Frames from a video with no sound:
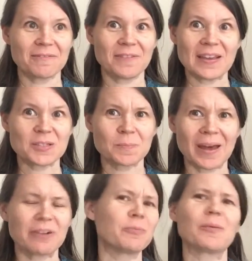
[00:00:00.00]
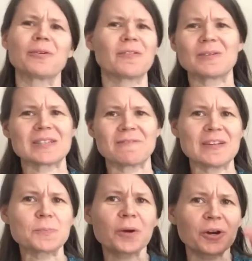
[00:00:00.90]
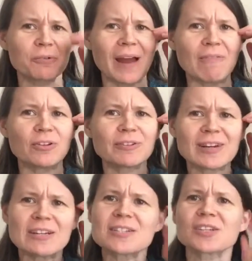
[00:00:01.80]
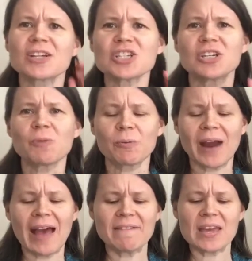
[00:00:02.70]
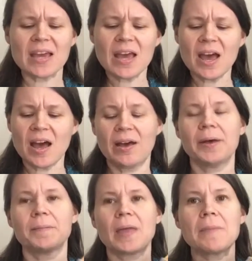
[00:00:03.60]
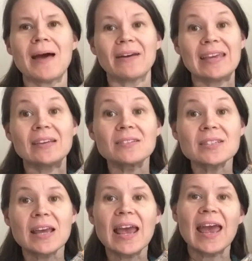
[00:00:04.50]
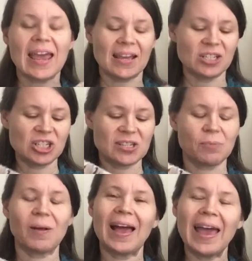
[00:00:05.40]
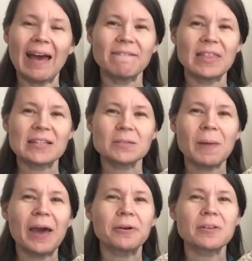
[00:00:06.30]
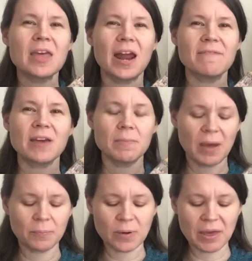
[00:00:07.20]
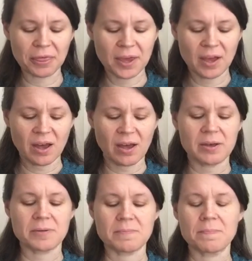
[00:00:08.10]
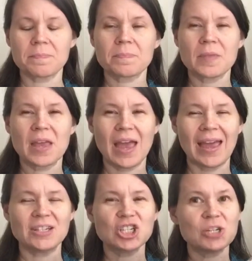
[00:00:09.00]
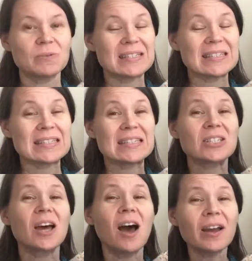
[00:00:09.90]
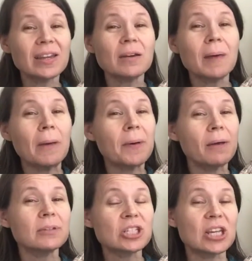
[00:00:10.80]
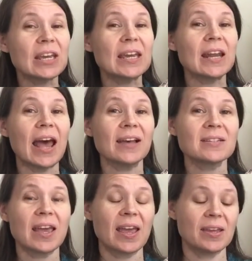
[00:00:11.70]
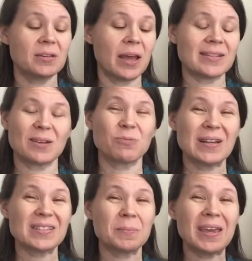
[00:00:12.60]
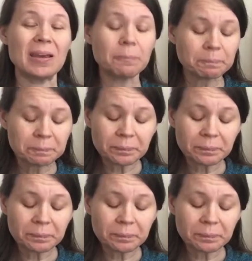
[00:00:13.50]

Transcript: I don't remember if it was a Facebook or a Ravelry discussion we were having about heels, and she said, well, I have this pattern that I've come up with, and she was talking about publishing it as a recipe